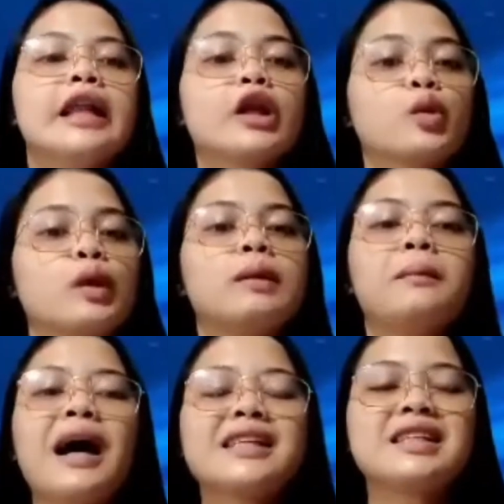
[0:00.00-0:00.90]
that will
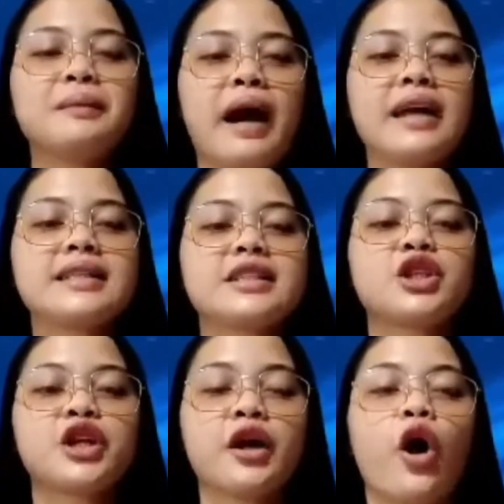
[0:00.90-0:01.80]
maximize
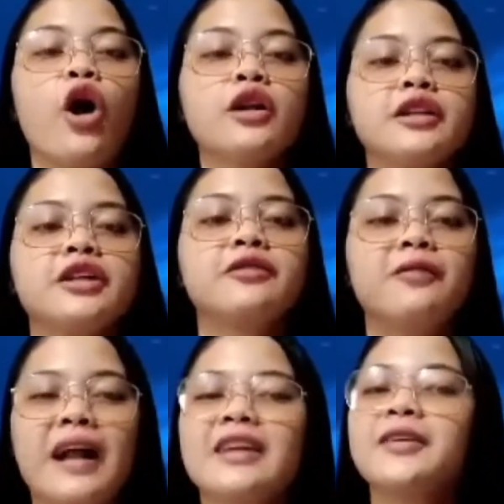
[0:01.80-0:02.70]
shareholder
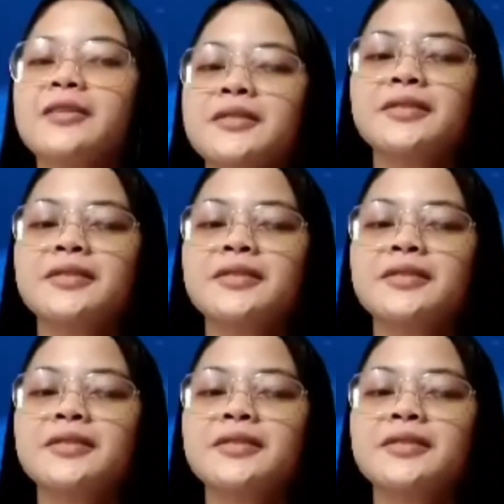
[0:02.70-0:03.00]
value.